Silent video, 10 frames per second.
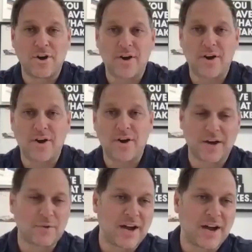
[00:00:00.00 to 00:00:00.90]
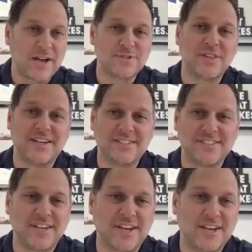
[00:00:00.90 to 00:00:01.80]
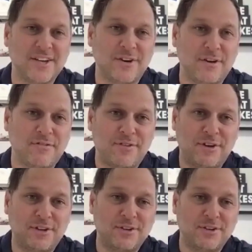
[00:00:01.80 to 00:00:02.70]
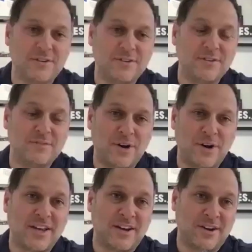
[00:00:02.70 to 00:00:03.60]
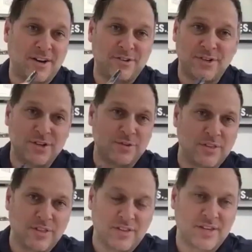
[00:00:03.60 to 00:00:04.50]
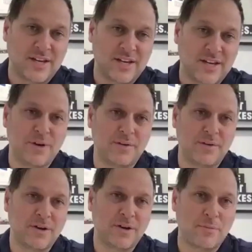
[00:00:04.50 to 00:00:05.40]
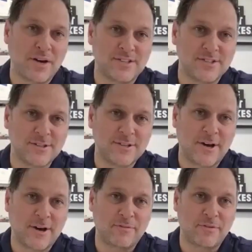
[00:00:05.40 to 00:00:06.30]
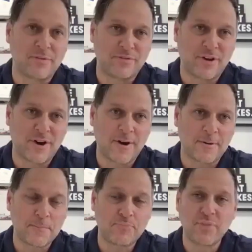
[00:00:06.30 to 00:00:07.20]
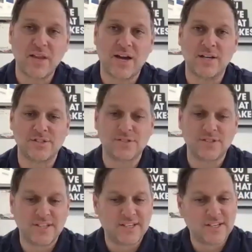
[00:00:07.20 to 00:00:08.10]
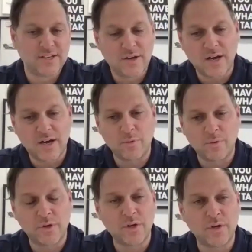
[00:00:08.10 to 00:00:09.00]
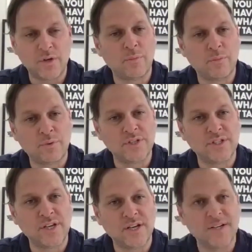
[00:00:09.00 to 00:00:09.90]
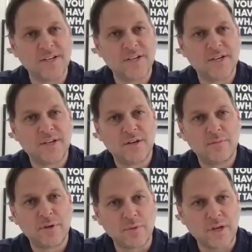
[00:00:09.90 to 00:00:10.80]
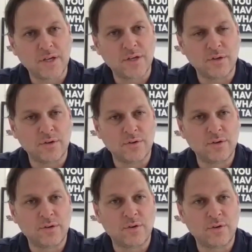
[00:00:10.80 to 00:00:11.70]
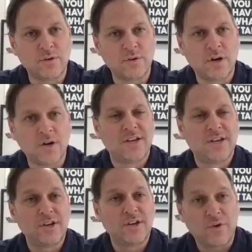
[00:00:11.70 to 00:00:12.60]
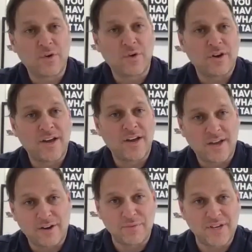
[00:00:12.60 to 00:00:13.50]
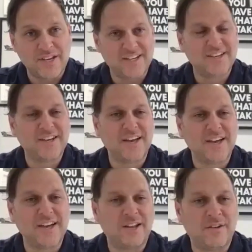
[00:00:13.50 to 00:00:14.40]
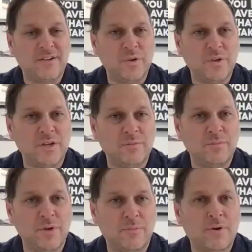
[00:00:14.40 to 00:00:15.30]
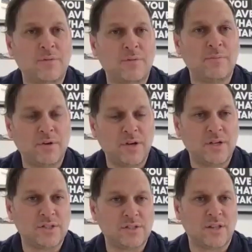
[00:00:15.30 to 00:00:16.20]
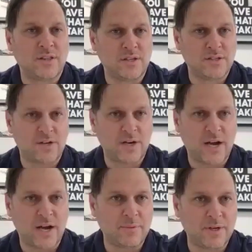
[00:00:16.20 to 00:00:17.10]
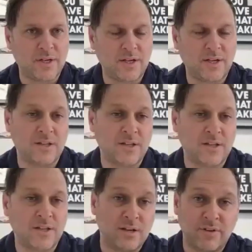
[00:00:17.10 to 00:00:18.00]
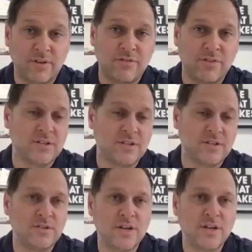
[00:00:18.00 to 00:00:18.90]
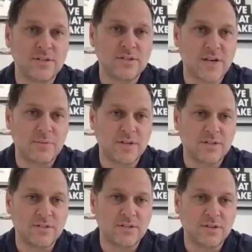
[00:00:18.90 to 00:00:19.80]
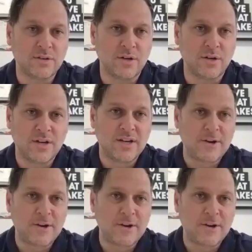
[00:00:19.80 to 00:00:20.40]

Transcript: I just would like to say, I followed Mark and Audree, you within the last probably couple months from afar. I really appreciate people like you who are going ahead of me and really promoting just the things that are happening, and then the innovative things that you guys are stepping into.